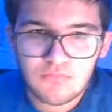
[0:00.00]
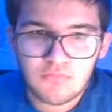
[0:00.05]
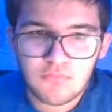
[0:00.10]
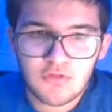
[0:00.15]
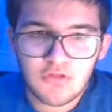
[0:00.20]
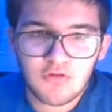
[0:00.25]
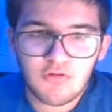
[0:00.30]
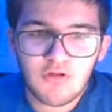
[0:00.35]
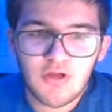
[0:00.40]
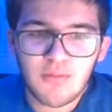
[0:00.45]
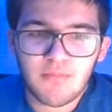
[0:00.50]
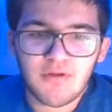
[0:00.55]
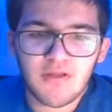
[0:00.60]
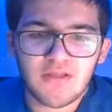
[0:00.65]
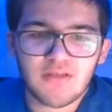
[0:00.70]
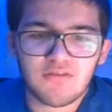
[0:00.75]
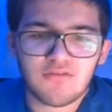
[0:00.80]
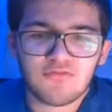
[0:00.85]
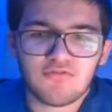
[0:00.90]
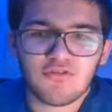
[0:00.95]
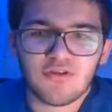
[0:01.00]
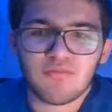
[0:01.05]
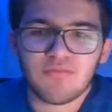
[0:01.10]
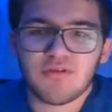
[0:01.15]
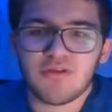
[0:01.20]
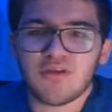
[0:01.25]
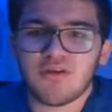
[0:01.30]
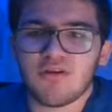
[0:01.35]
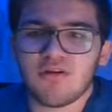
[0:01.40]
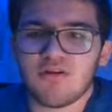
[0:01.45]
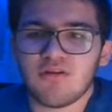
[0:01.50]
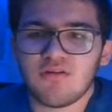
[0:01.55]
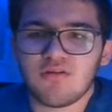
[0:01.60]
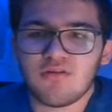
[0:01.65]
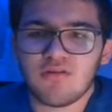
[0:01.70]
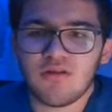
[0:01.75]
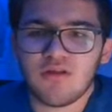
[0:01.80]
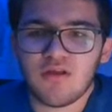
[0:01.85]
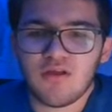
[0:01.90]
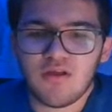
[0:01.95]
You know, I'm gonna end the stream here.
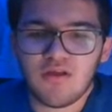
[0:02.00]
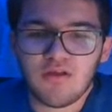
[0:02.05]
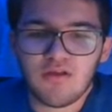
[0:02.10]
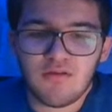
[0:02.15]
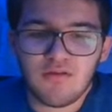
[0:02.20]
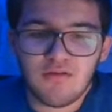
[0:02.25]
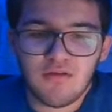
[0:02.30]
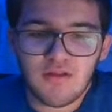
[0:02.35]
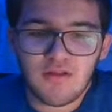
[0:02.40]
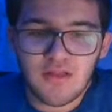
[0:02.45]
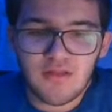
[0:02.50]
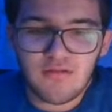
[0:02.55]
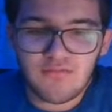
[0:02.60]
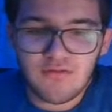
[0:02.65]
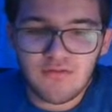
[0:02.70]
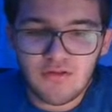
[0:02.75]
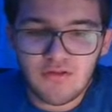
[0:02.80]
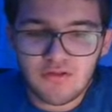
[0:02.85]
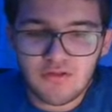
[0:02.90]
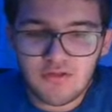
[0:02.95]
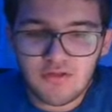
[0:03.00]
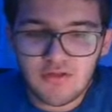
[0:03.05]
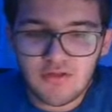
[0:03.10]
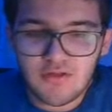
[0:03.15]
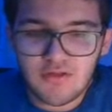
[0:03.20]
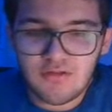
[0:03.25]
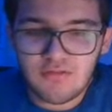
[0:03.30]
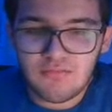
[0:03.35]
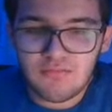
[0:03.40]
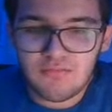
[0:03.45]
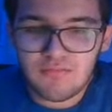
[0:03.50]
I love all y'all.